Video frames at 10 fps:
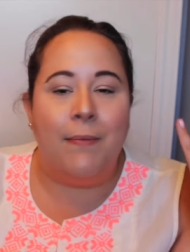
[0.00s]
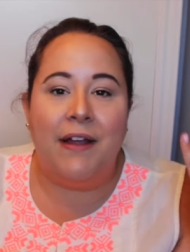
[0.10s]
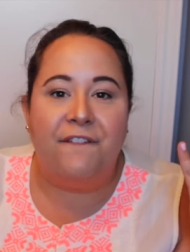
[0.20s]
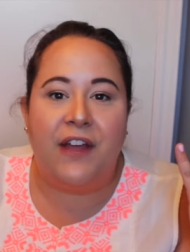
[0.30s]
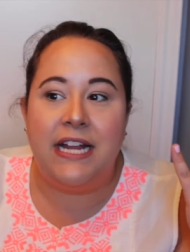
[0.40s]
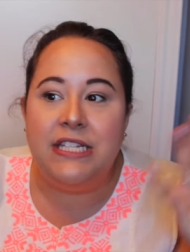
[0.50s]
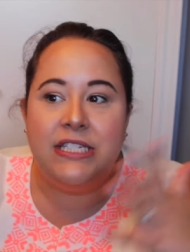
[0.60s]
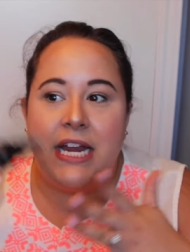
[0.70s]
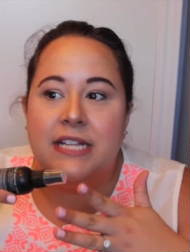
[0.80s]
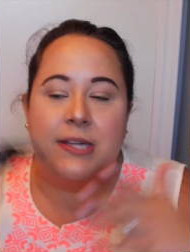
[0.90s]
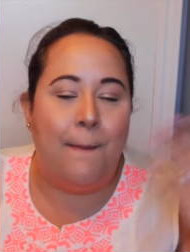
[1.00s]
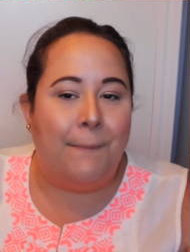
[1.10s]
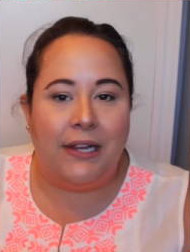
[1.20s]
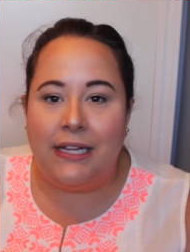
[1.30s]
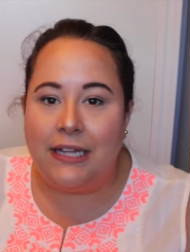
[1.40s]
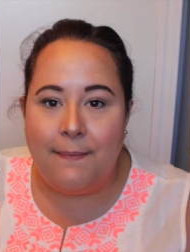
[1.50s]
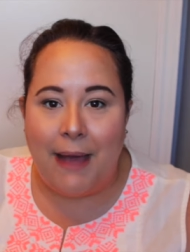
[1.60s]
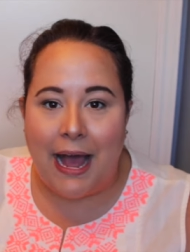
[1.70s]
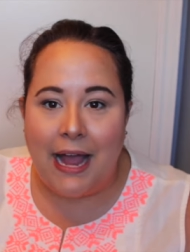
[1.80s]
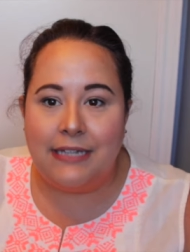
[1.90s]
but my face stays completely
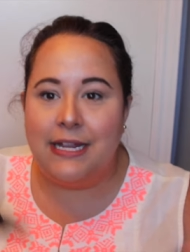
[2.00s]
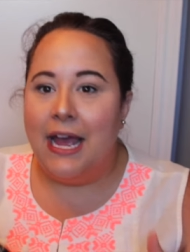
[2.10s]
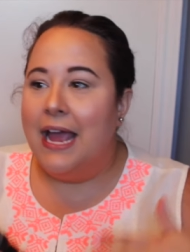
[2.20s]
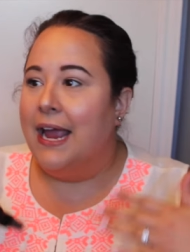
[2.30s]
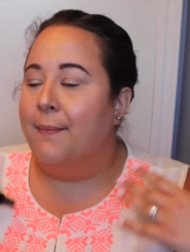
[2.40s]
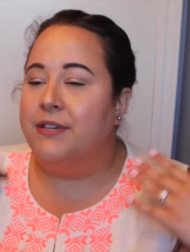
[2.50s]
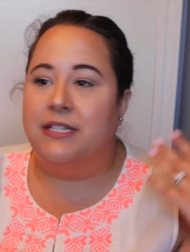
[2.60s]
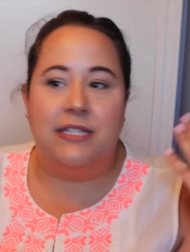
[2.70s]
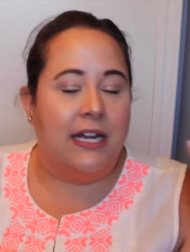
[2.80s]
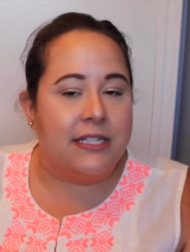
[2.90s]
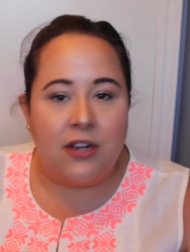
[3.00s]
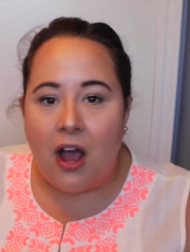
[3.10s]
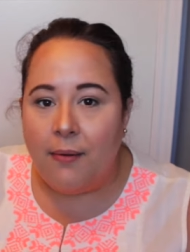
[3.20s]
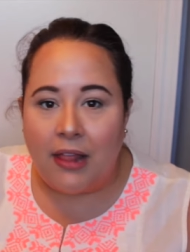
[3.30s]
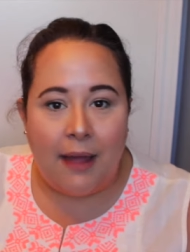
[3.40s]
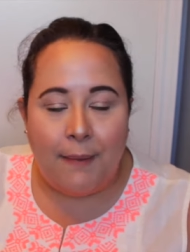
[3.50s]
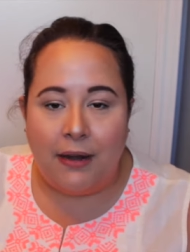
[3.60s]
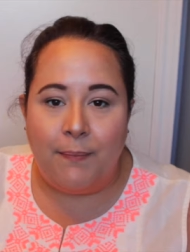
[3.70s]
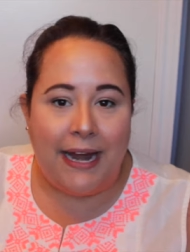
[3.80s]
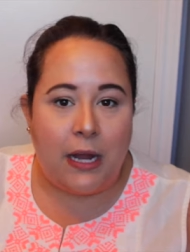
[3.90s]
matte. It does not let
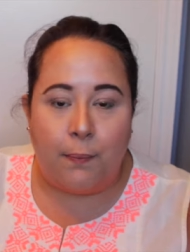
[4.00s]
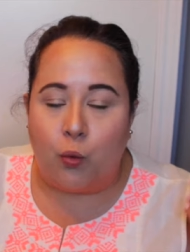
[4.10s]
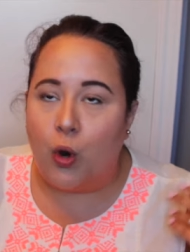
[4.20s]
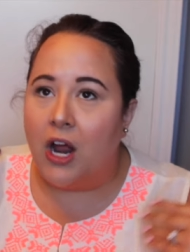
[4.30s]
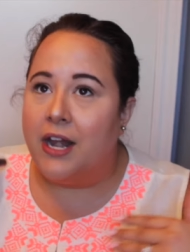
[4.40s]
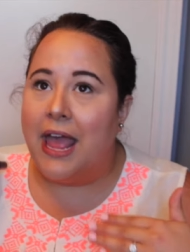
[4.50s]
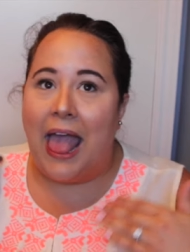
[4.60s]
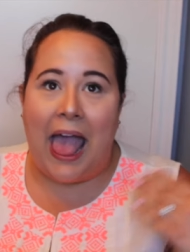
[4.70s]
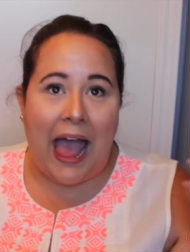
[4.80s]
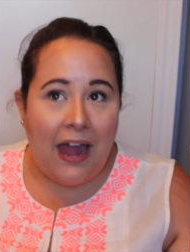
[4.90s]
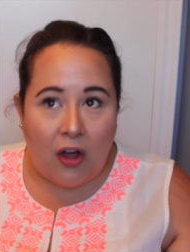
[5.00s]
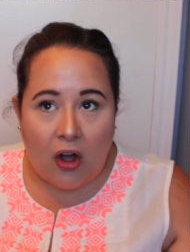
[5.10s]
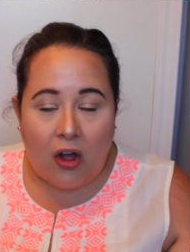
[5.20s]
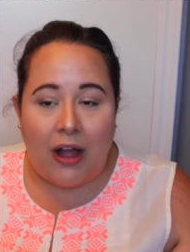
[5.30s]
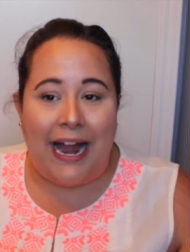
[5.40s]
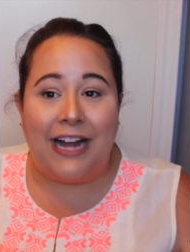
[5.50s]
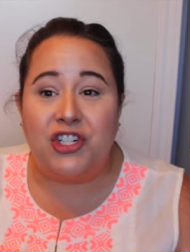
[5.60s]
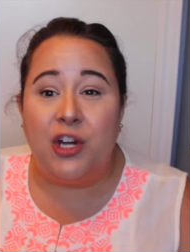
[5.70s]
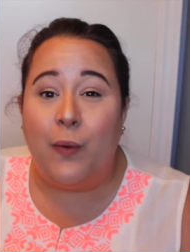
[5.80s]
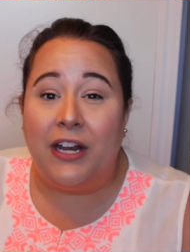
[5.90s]
my makeup run at all. I
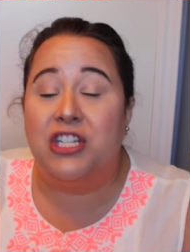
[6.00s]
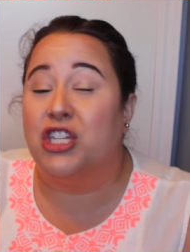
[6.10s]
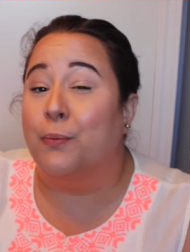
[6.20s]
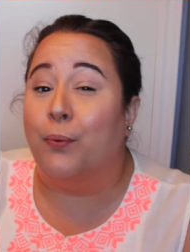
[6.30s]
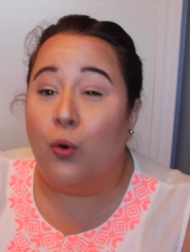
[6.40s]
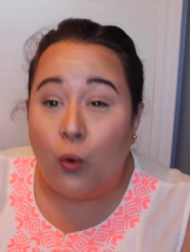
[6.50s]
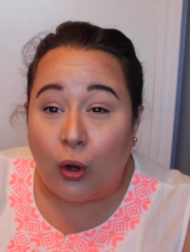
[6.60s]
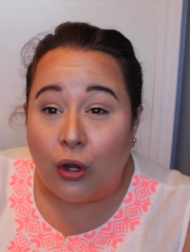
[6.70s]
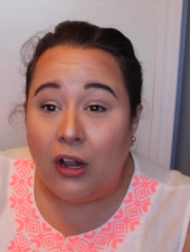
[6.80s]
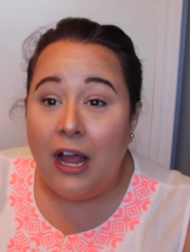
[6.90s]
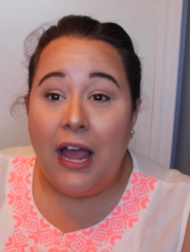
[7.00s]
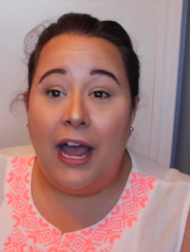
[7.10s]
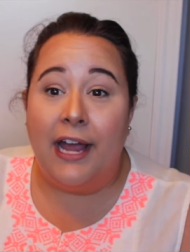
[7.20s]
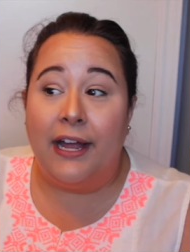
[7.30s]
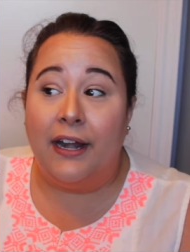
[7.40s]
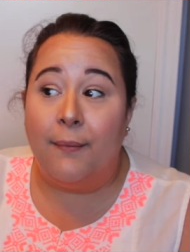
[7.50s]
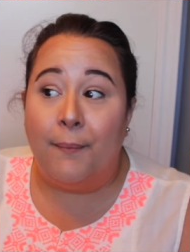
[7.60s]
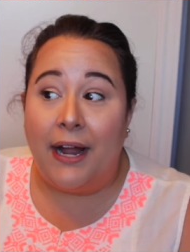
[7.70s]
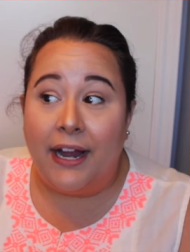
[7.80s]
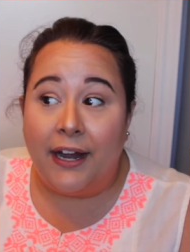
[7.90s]
actually went into the pool
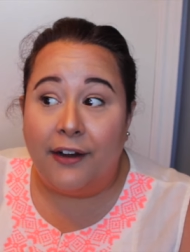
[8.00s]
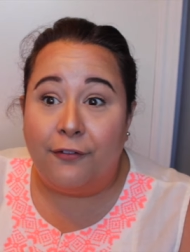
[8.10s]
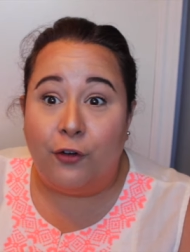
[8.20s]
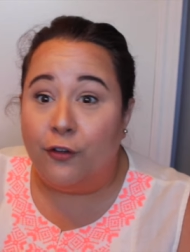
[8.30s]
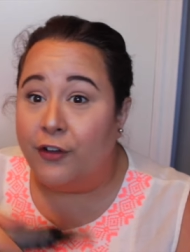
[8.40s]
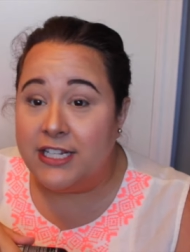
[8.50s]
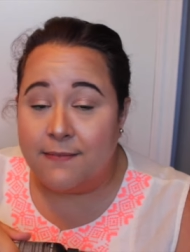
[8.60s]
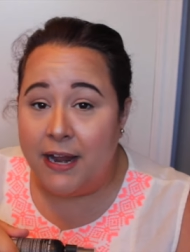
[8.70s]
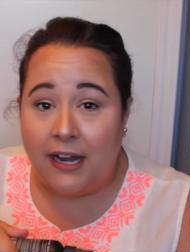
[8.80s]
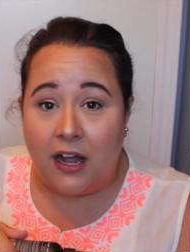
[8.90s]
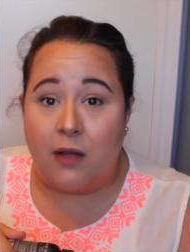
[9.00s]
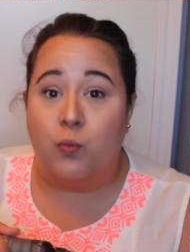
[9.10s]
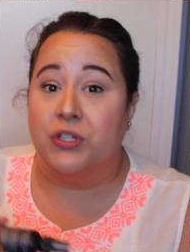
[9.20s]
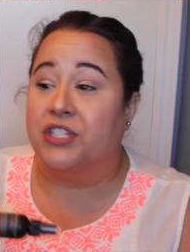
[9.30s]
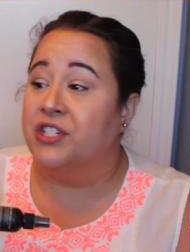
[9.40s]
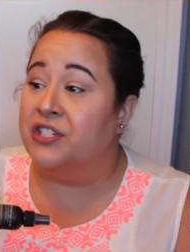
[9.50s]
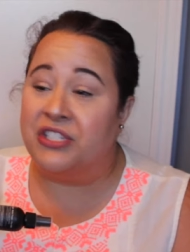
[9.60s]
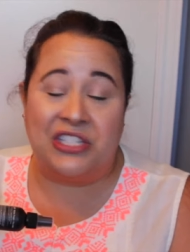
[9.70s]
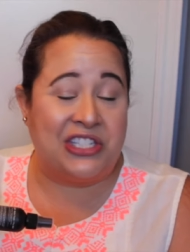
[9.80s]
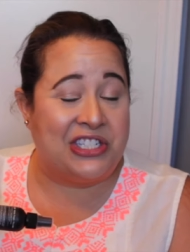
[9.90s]
and my full face of makeup was
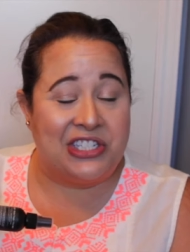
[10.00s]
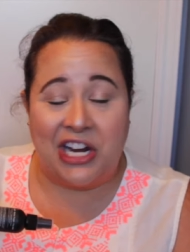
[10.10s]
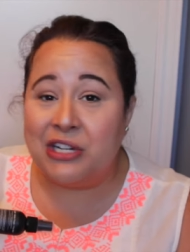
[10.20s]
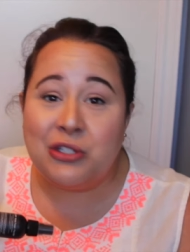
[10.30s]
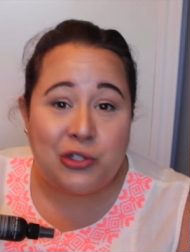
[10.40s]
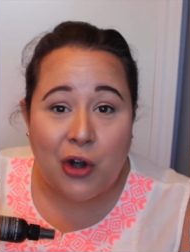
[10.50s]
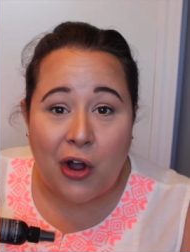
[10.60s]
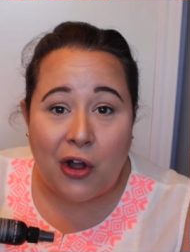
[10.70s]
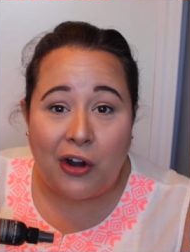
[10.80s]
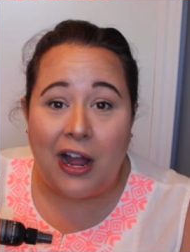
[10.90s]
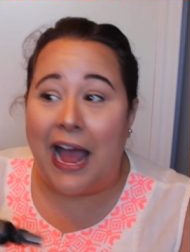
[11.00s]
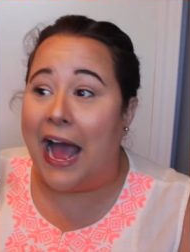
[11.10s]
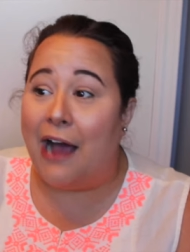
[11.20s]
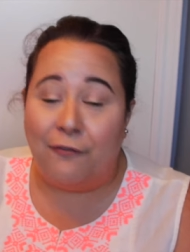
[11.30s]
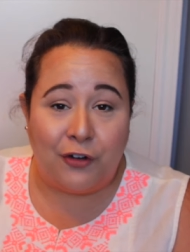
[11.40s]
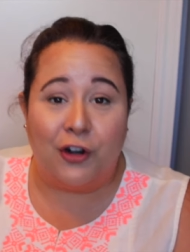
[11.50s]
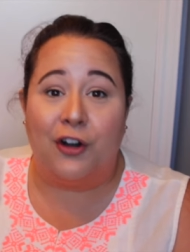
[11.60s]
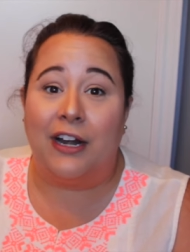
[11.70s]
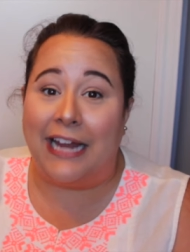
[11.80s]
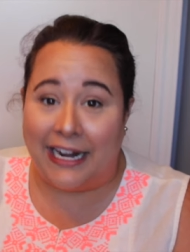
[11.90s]
still staying strong
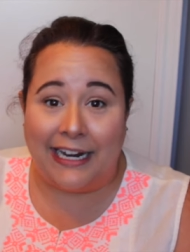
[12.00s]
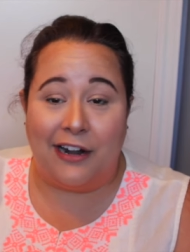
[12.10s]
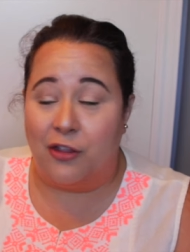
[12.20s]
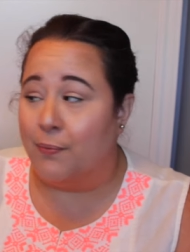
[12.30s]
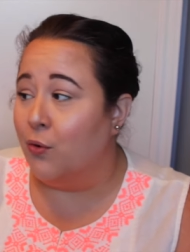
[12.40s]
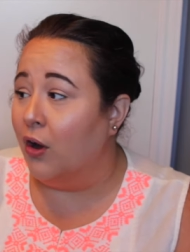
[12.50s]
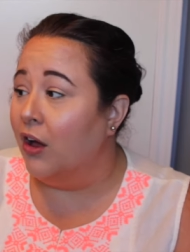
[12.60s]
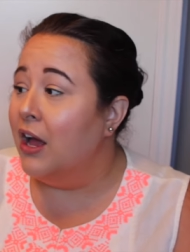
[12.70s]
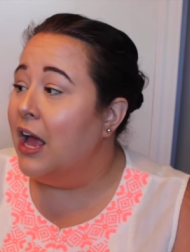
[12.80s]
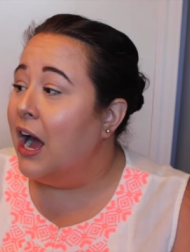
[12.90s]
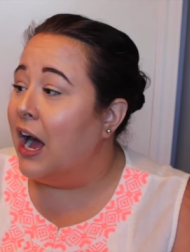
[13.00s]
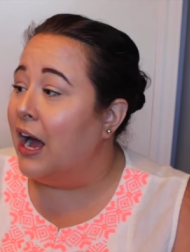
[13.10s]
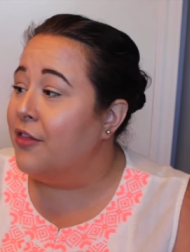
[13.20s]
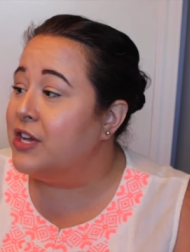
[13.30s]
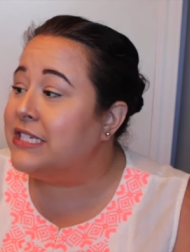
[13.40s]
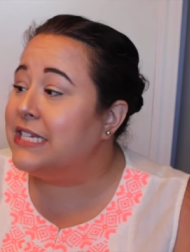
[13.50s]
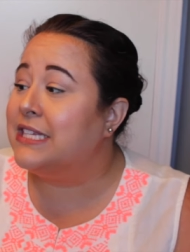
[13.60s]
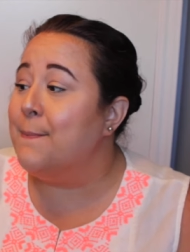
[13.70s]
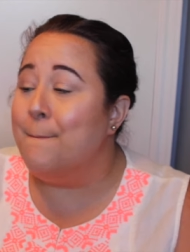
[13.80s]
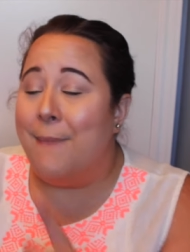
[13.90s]
after getting out of the pool. Uh, this
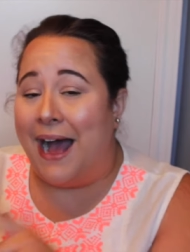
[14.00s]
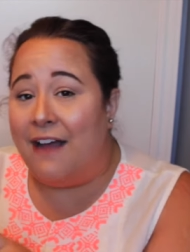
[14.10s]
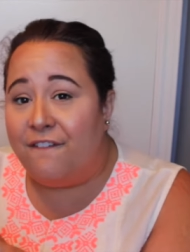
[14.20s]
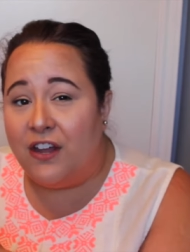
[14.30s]
is the matte